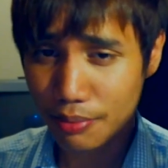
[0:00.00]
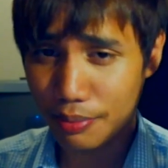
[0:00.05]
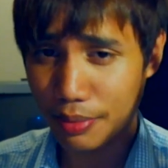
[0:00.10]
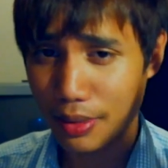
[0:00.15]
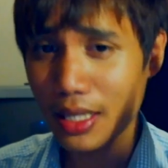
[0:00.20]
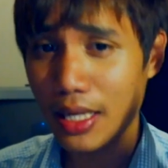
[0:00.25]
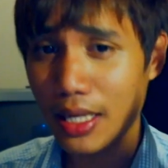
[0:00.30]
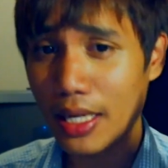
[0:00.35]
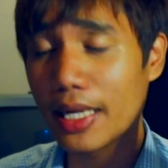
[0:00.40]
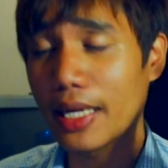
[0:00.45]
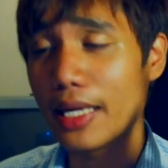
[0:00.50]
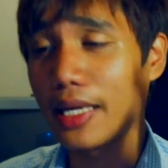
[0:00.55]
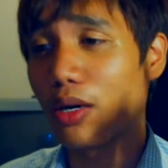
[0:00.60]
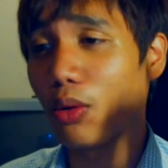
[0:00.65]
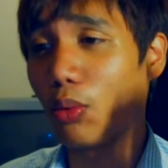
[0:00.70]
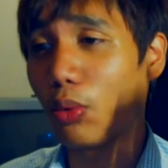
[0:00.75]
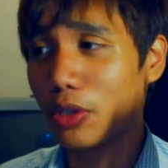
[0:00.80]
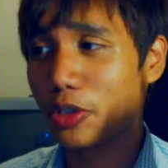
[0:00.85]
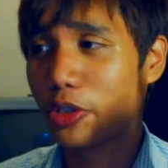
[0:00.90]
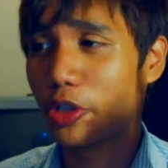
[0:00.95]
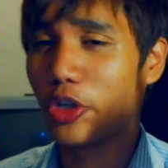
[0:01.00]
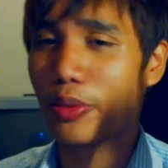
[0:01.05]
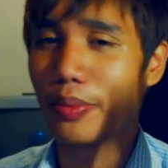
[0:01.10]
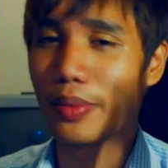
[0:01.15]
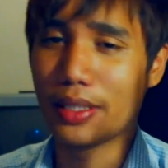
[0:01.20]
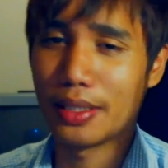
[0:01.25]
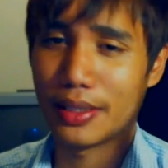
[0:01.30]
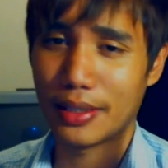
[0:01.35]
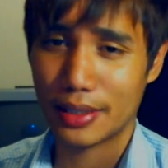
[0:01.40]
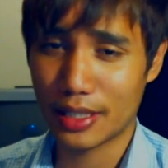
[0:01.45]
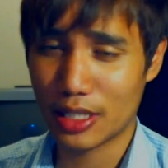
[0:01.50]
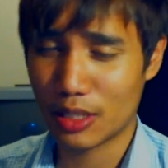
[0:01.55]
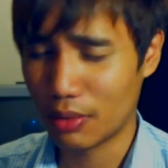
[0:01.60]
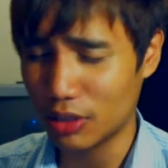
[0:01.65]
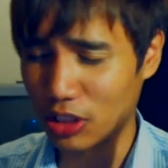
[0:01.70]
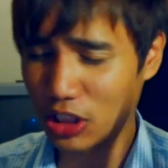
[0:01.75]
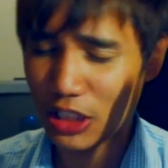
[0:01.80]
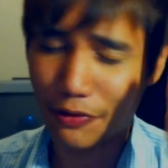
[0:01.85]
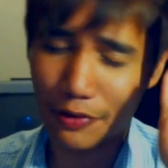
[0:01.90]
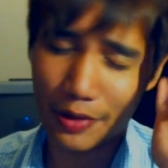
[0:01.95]
being in a World Tournament is
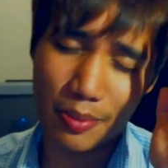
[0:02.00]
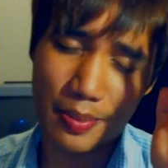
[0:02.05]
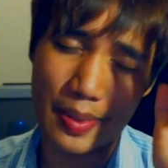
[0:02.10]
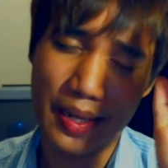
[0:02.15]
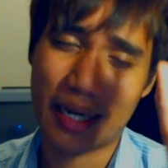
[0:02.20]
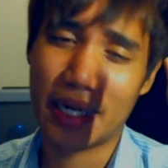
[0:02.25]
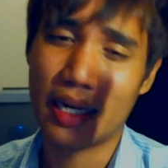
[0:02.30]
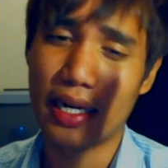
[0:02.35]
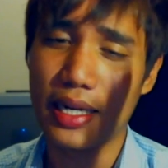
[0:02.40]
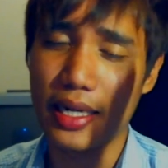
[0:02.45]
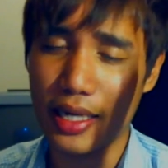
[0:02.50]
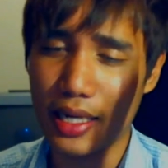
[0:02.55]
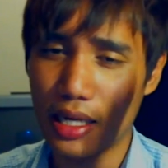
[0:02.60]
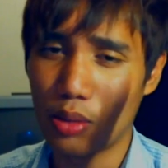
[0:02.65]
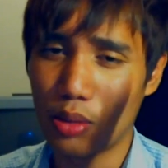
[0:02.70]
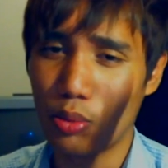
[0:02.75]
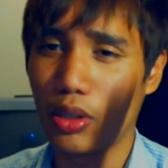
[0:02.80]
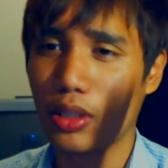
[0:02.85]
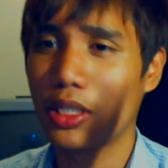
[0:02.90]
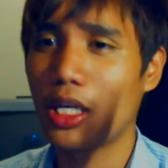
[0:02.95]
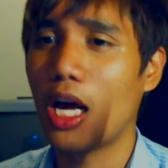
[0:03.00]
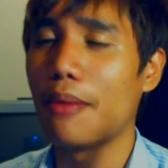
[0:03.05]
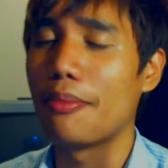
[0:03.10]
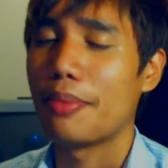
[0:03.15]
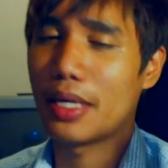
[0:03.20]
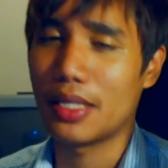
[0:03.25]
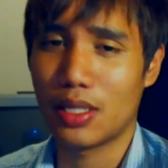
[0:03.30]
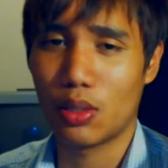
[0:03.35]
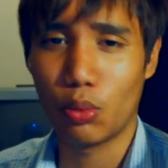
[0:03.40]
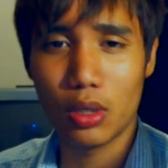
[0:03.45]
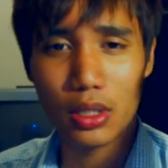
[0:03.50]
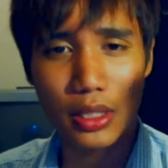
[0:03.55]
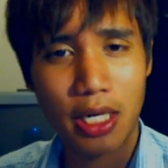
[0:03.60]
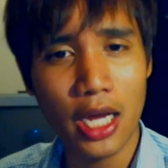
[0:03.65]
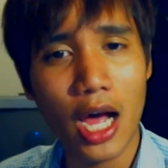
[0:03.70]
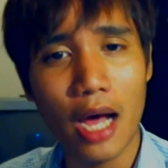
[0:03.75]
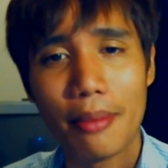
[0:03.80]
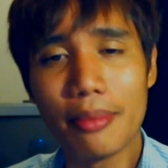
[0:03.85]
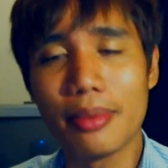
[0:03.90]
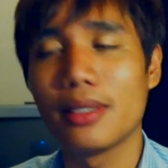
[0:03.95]
much different than being in a World Cup. Because in a World
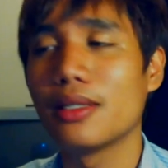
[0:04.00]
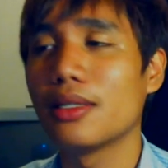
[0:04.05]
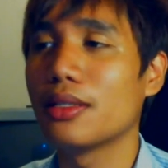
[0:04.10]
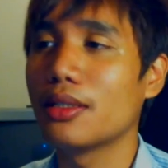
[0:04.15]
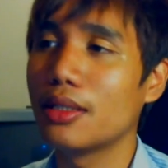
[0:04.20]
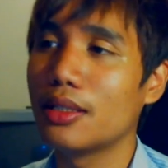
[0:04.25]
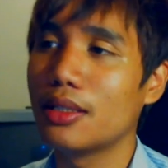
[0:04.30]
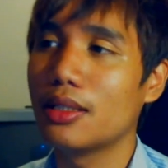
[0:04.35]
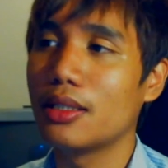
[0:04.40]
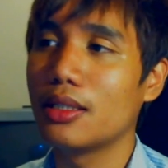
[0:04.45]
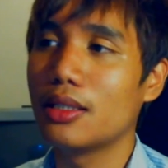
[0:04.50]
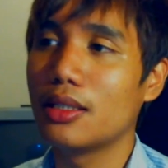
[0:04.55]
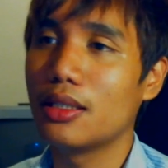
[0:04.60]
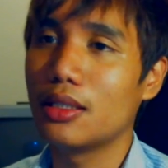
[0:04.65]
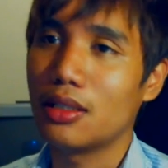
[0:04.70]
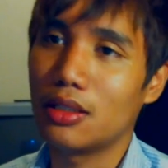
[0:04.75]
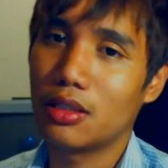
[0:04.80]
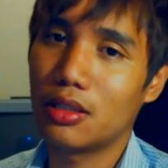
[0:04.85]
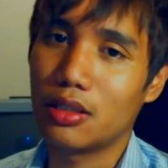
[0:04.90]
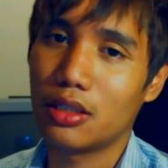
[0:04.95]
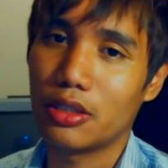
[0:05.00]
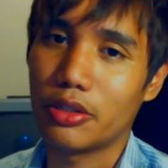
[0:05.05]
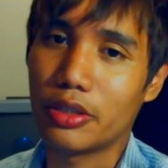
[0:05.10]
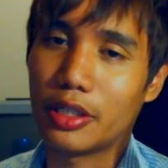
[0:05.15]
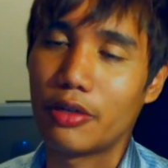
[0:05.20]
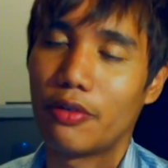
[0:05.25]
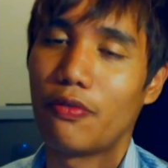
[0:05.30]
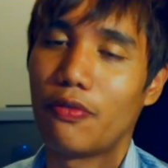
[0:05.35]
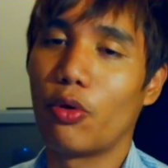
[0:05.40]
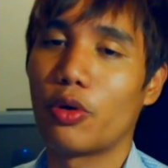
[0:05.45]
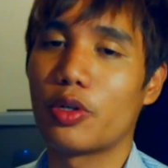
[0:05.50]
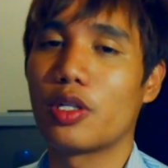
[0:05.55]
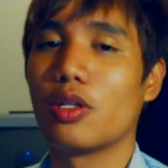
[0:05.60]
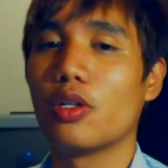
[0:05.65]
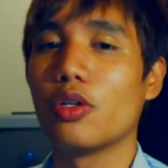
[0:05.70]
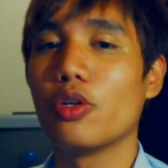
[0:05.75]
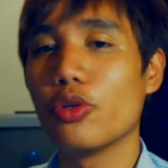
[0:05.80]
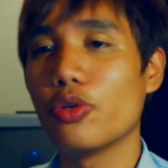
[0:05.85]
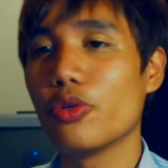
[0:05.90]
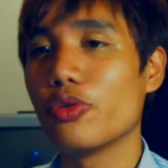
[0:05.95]
Cup, you can afford to
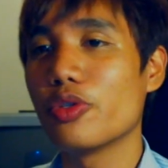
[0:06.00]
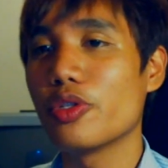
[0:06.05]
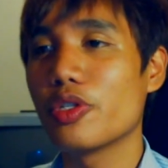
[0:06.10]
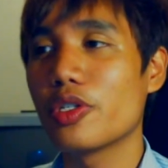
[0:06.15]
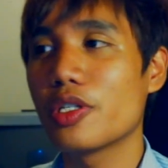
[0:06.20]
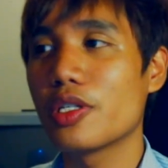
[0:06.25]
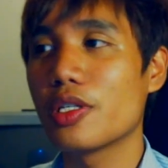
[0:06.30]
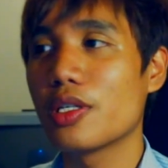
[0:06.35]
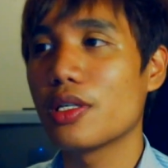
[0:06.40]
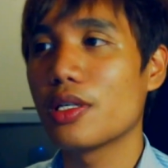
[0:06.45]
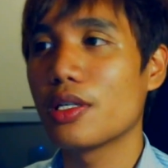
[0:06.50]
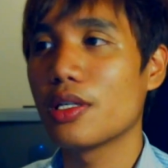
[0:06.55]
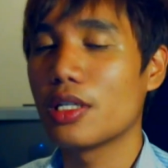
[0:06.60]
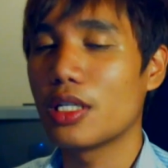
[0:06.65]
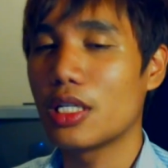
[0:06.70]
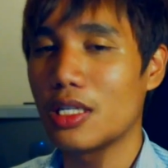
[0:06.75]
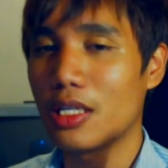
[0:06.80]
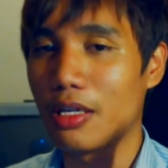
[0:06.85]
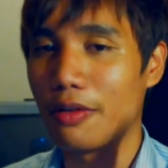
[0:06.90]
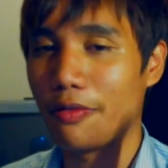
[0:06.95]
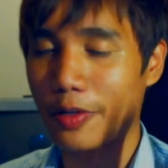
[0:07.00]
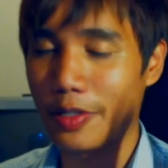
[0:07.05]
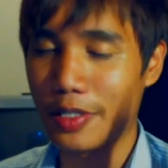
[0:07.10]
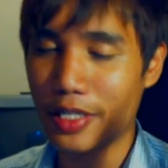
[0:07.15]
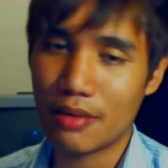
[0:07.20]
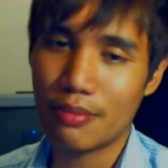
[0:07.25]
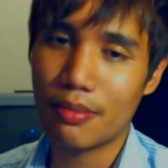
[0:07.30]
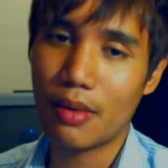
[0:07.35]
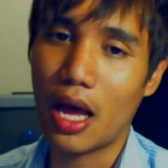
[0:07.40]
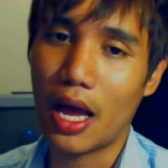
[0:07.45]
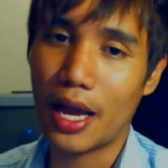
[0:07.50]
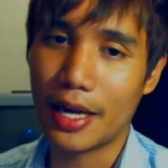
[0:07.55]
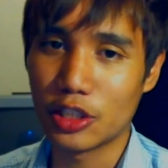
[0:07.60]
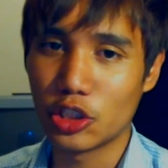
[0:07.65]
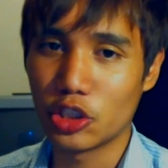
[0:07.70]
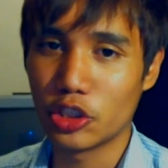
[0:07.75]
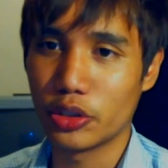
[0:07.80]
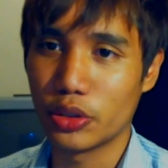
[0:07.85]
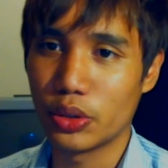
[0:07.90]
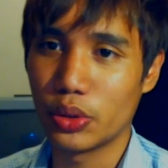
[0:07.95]
lose. You have your team
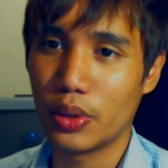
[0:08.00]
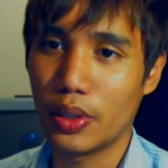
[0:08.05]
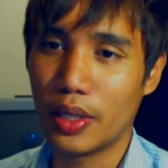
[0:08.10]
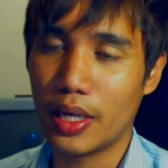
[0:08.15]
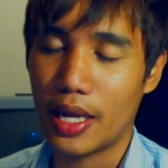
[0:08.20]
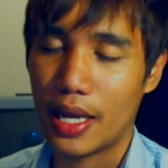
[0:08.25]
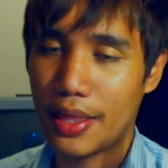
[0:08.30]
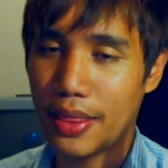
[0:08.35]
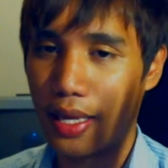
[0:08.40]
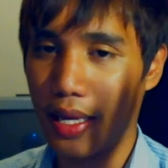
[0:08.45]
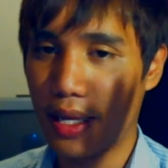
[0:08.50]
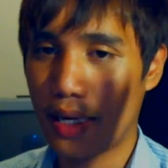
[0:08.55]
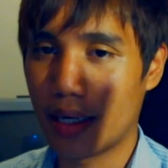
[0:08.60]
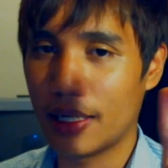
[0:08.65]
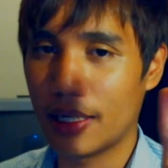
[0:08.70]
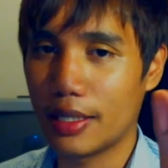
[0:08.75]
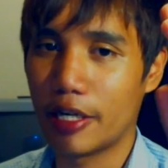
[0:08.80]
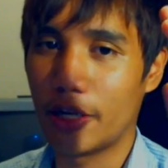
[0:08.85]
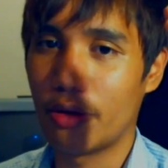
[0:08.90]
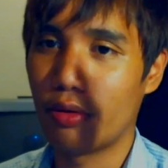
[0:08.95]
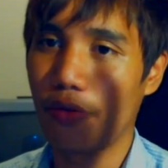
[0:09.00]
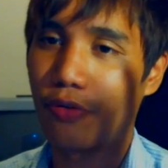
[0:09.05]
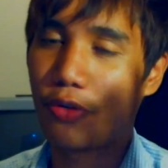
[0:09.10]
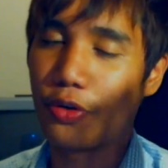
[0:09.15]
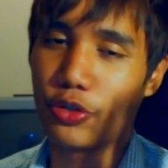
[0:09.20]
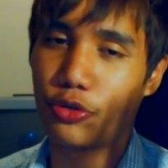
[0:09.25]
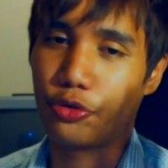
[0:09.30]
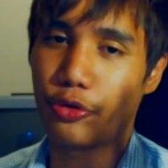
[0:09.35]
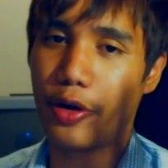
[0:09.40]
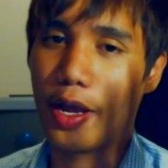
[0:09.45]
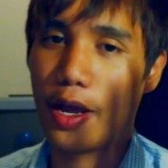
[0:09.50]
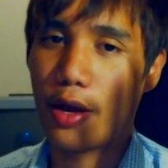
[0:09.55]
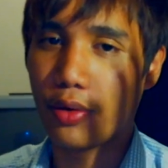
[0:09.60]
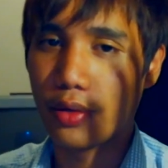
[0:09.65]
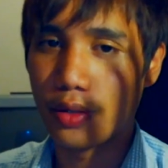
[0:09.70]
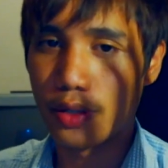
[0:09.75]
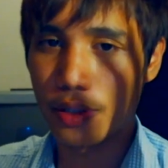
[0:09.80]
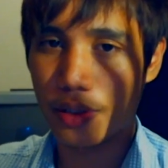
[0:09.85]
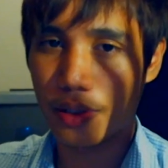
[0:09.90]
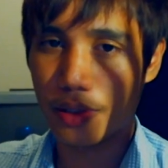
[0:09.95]
behind you, and then the first
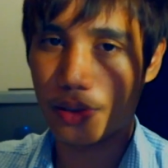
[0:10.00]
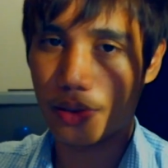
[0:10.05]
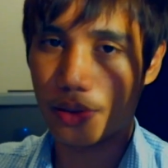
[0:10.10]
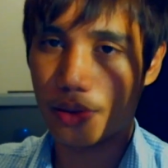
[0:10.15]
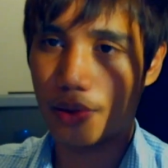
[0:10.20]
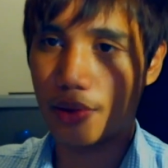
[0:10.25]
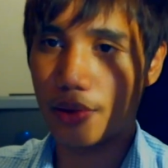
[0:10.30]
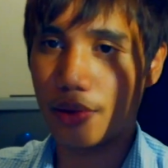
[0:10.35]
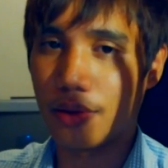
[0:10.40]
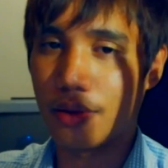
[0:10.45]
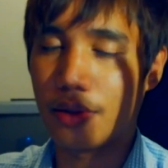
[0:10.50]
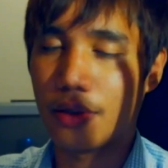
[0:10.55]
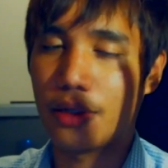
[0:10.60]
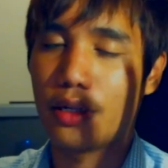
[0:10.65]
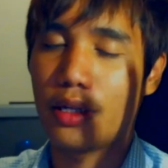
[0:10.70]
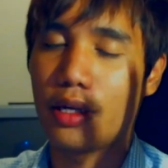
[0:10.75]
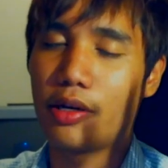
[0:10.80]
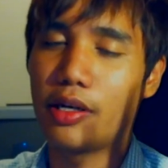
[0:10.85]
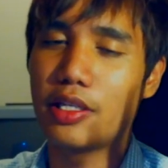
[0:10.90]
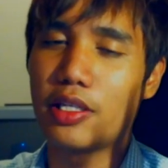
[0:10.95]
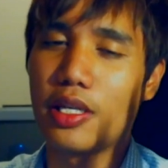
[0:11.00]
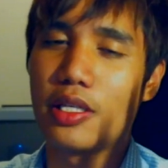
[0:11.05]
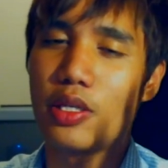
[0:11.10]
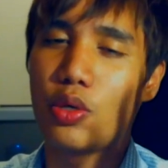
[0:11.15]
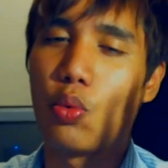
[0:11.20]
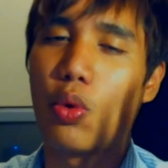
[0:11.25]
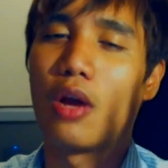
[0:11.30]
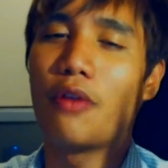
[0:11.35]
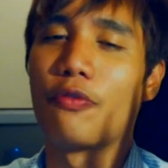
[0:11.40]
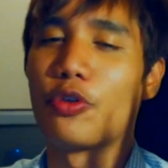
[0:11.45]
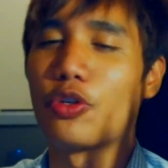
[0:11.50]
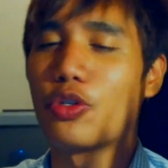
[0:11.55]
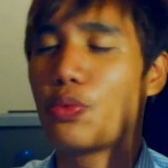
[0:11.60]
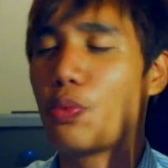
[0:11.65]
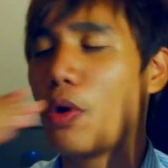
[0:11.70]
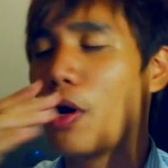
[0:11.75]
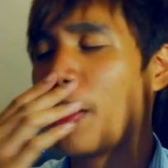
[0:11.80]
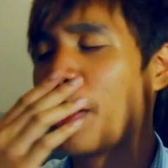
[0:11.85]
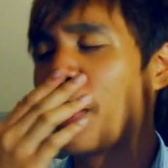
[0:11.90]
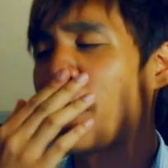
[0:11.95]
round, it's a one versus
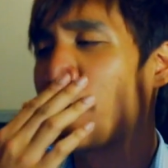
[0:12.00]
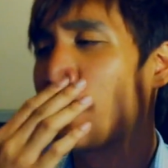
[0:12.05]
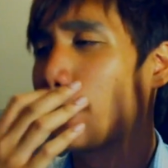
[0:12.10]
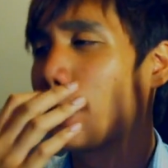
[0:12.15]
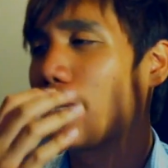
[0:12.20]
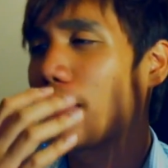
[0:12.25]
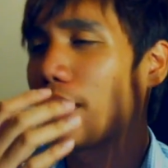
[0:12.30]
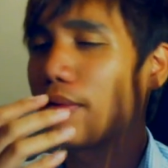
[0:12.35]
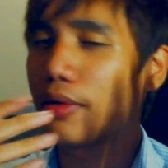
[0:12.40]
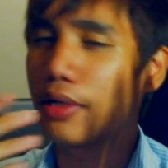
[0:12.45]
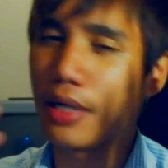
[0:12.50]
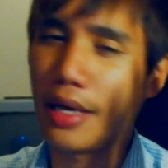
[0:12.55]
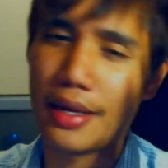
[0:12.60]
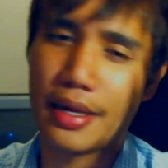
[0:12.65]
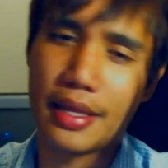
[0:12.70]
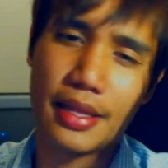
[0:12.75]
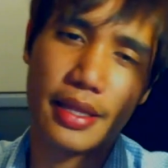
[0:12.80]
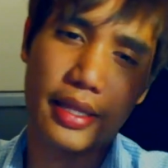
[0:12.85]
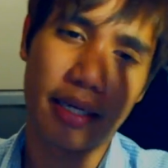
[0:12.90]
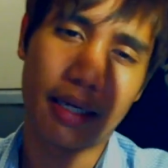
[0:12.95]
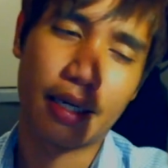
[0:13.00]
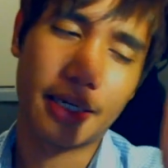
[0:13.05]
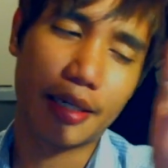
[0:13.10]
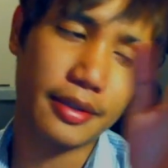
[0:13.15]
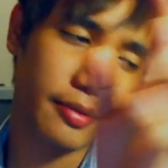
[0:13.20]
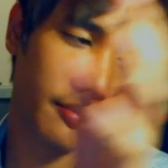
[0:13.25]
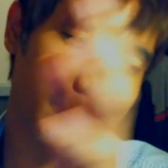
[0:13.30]
one kind of thing.